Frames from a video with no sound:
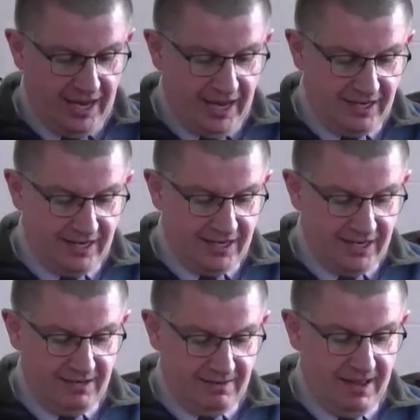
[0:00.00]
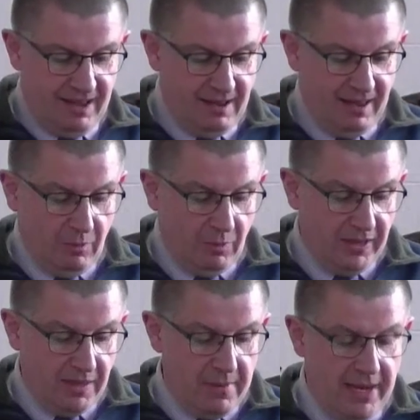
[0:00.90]
and that would
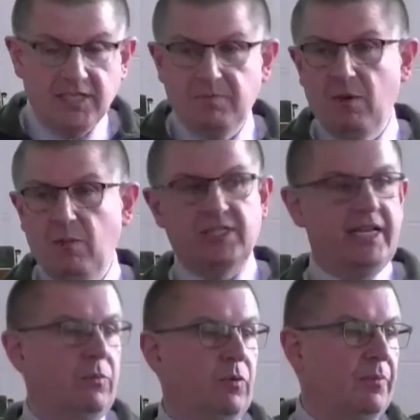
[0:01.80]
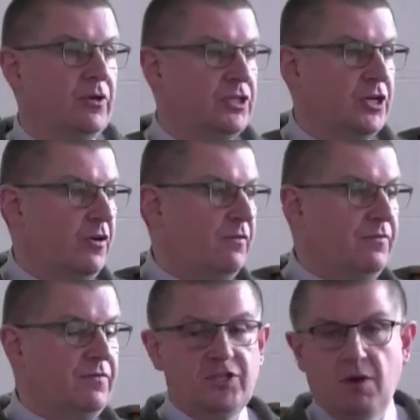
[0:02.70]
be the means by which he would
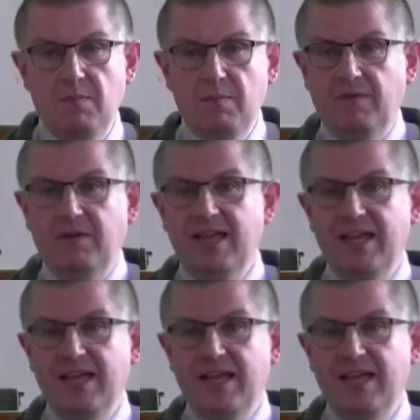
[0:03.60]
preserve some